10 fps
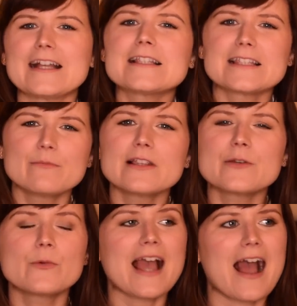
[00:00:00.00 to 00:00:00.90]
And similarly,
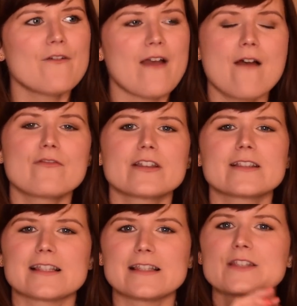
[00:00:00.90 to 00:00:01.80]
we have
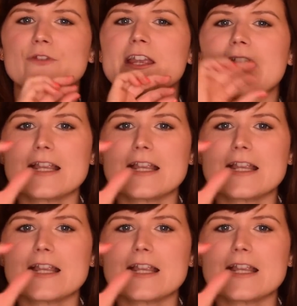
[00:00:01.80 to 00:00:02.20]
evidence in these very